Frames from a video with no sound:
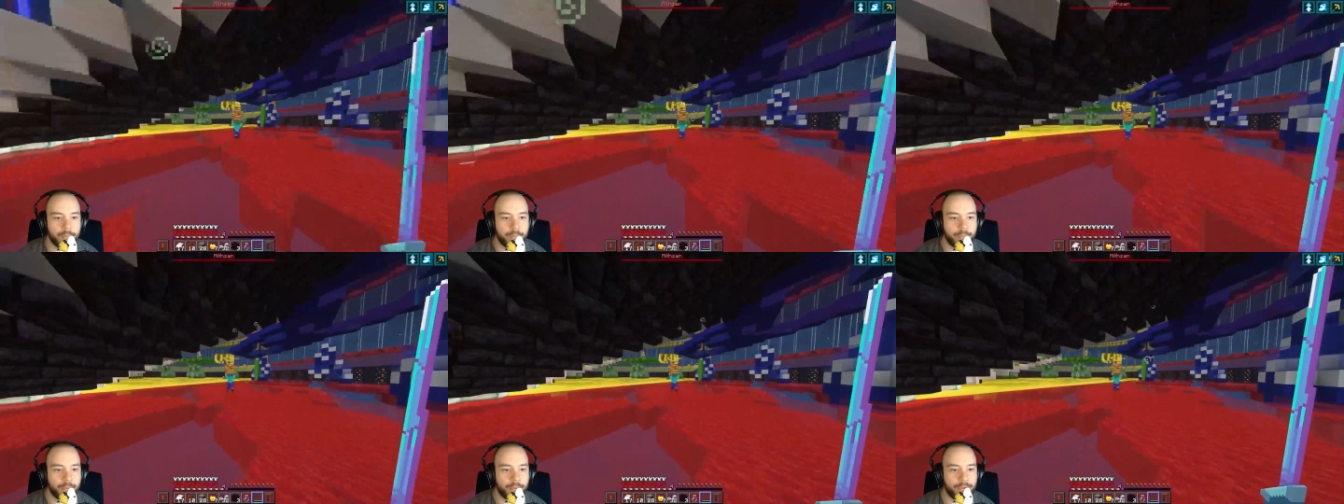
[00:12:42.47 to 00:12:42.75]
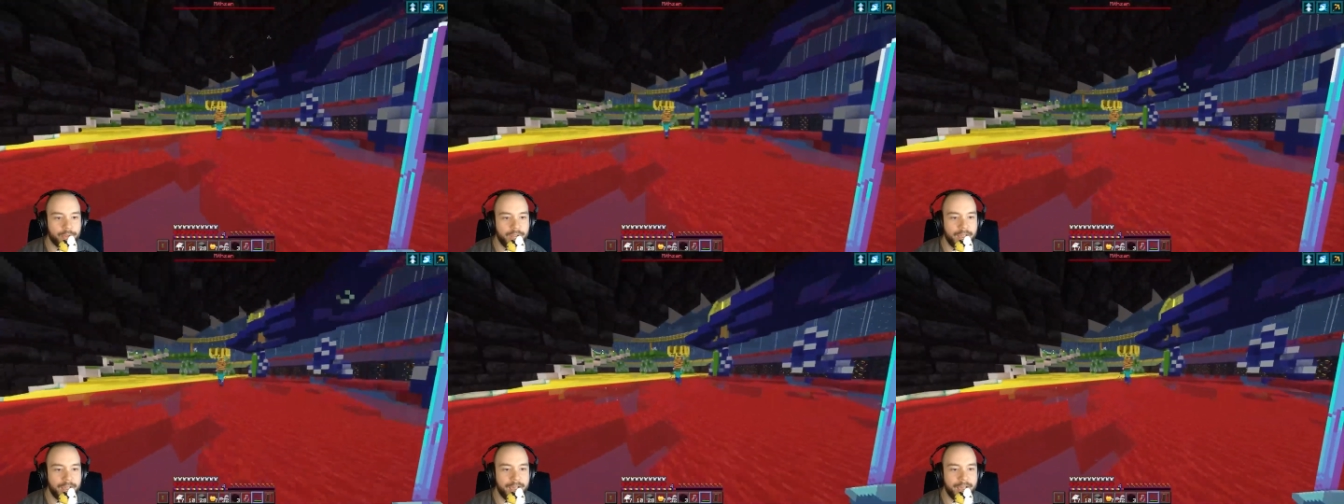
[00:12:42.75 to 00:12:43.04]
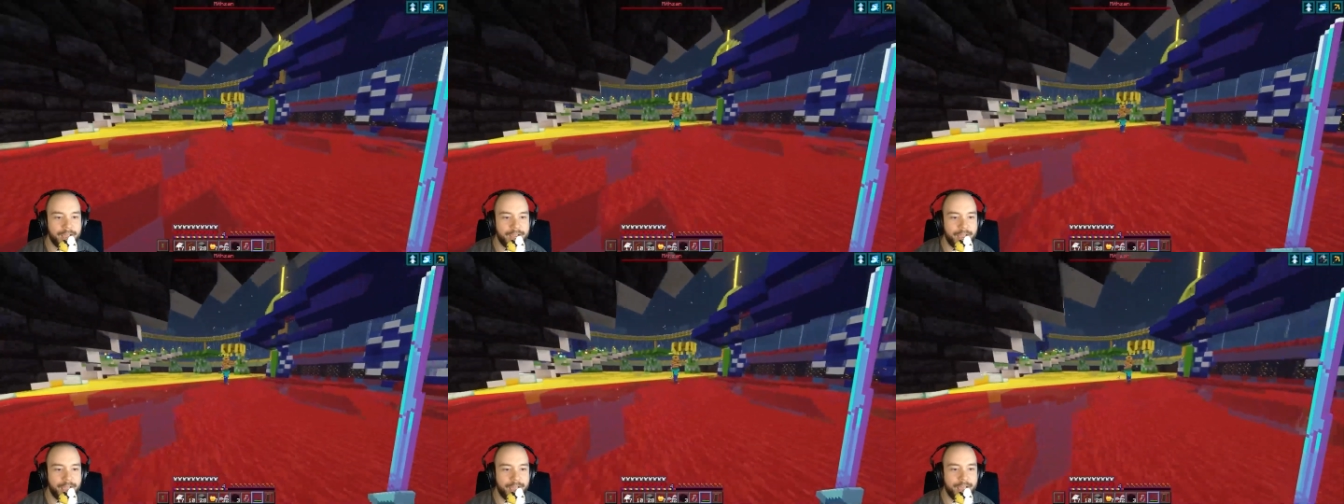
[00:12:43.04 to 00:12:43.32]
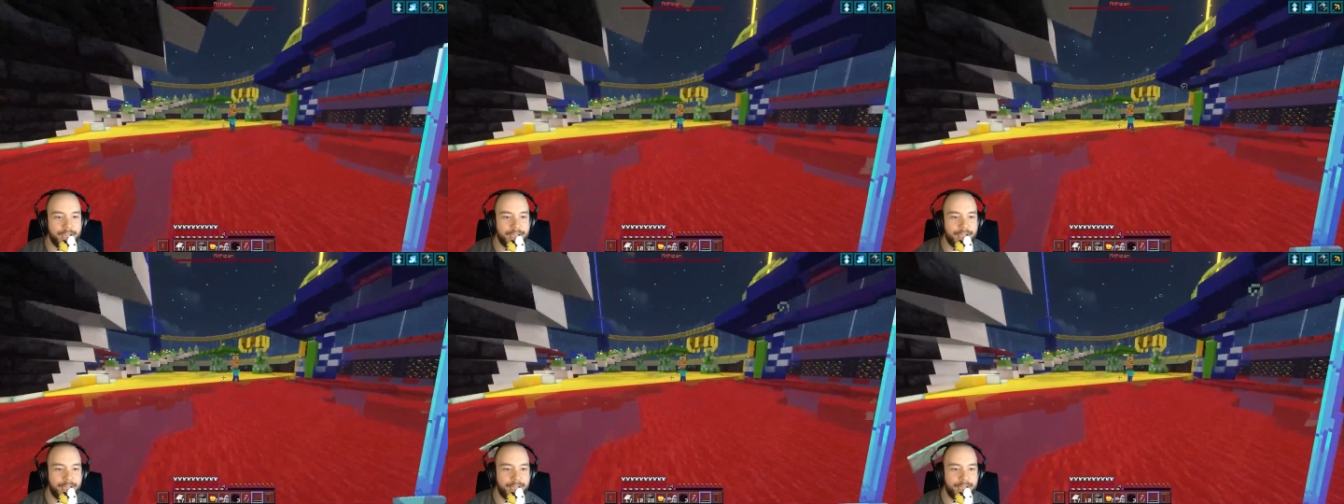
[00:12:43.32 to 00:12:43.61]
me. Hey,
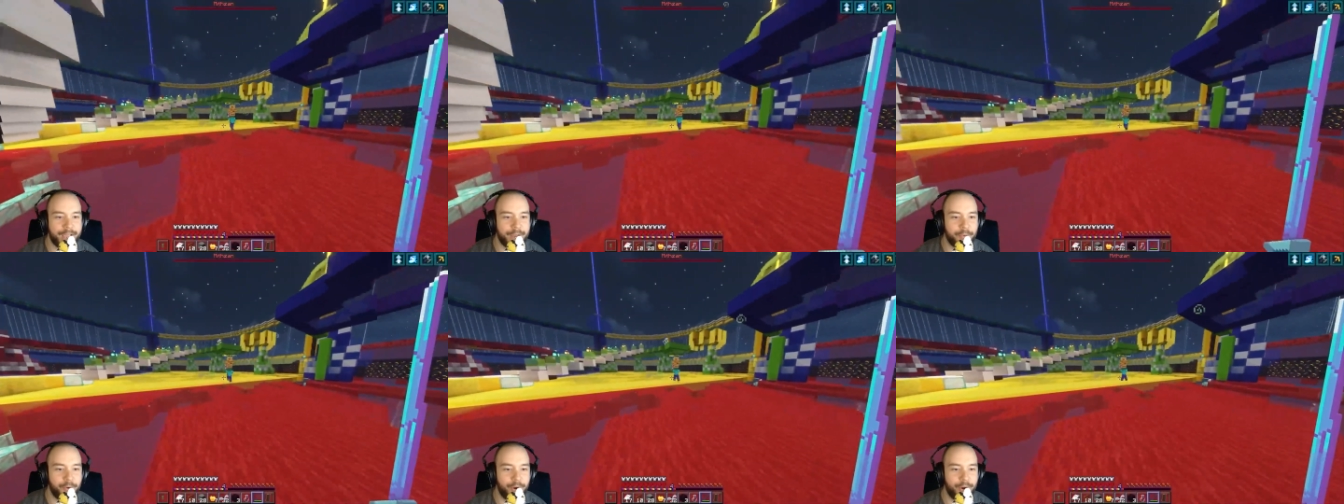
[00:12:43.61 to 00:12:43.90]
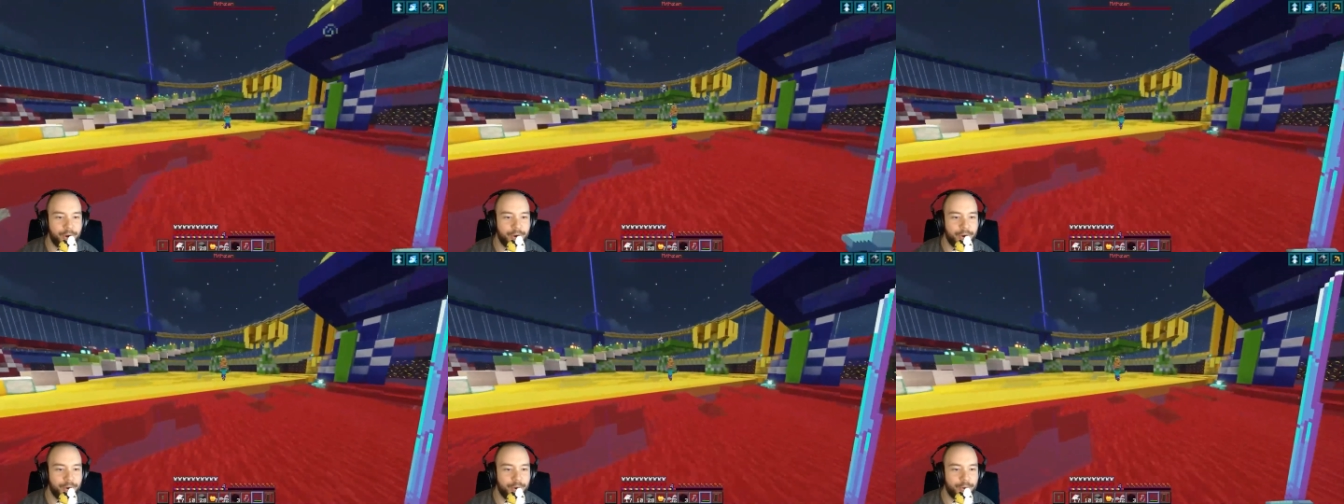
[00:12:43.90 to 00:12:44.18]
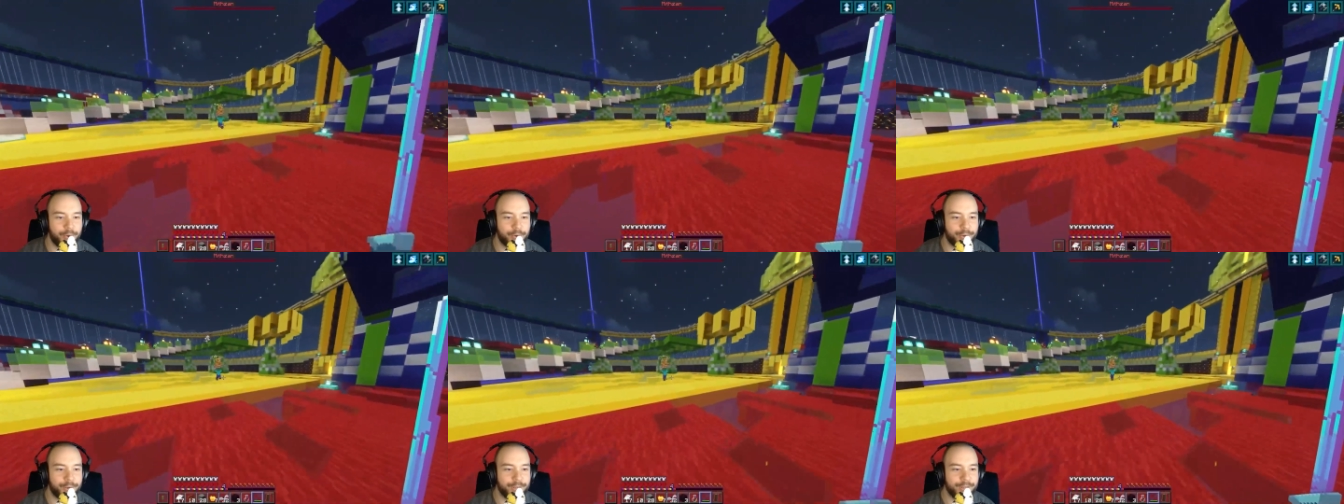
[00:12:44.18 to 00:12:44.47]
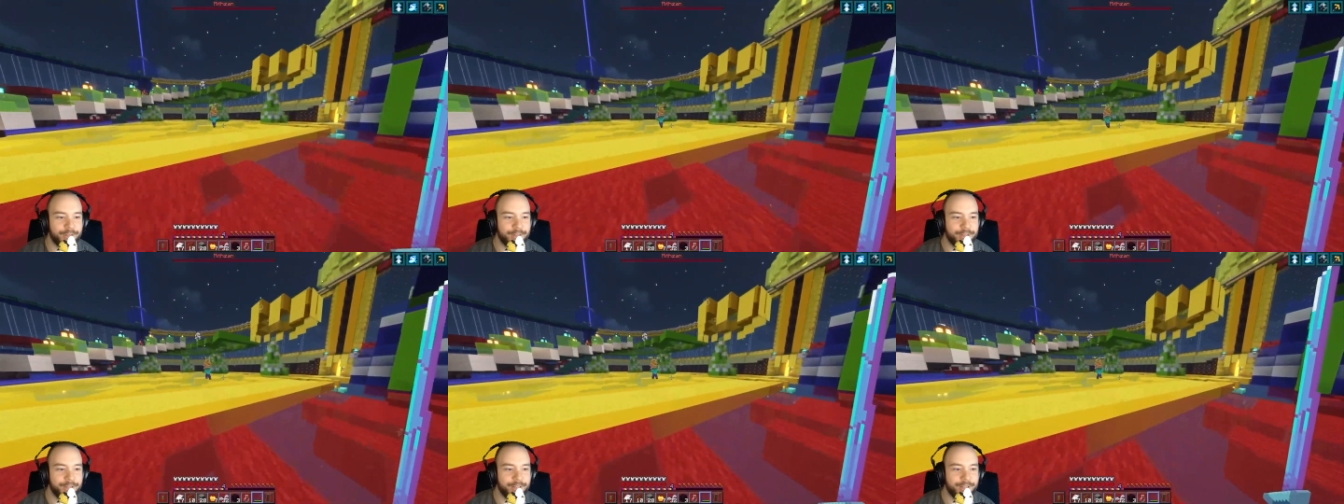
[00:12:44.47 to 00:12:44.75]
hey, hey, whoa.
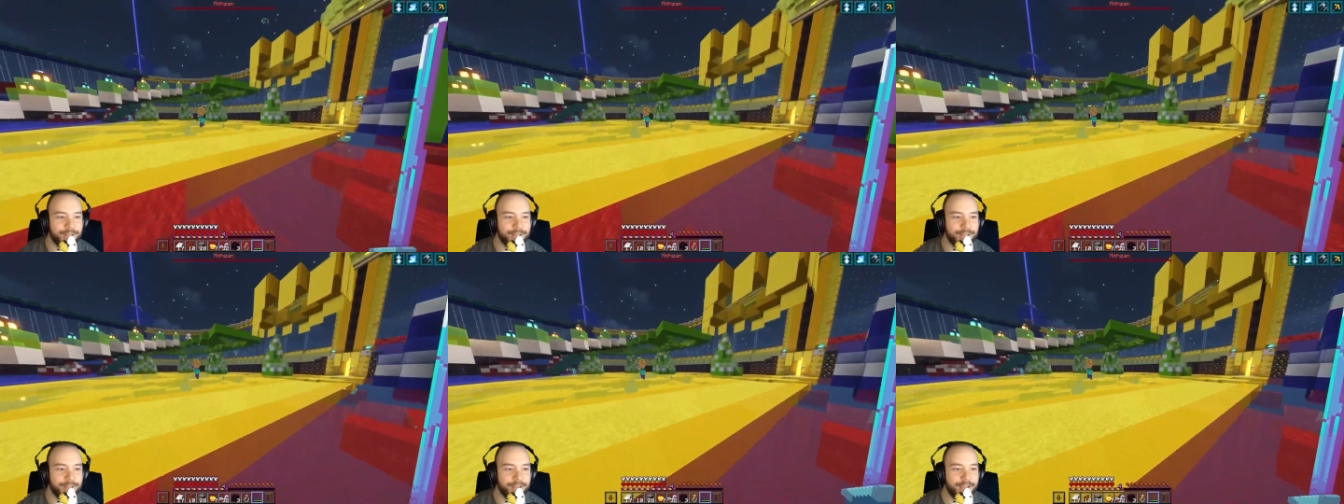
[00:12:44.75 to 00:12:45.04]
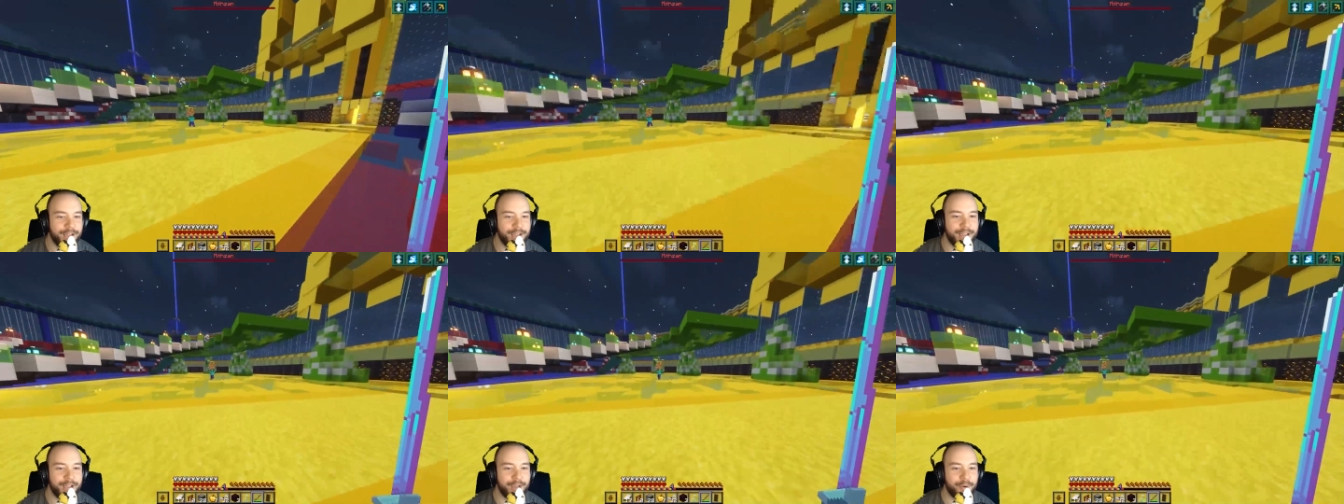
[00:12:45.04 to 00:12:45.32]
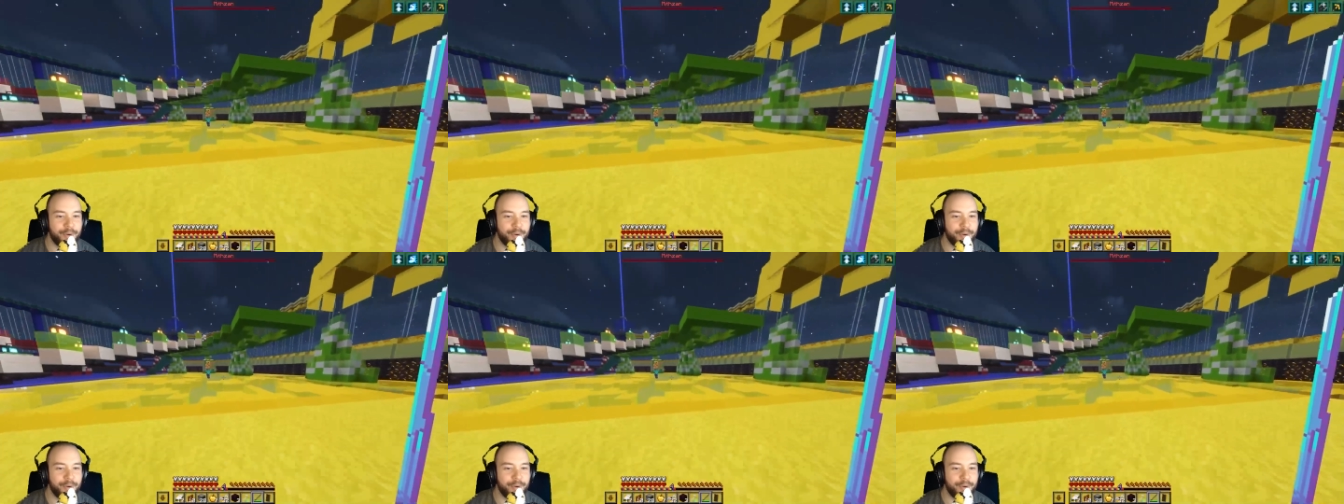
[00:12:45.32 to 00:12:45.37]
Hey,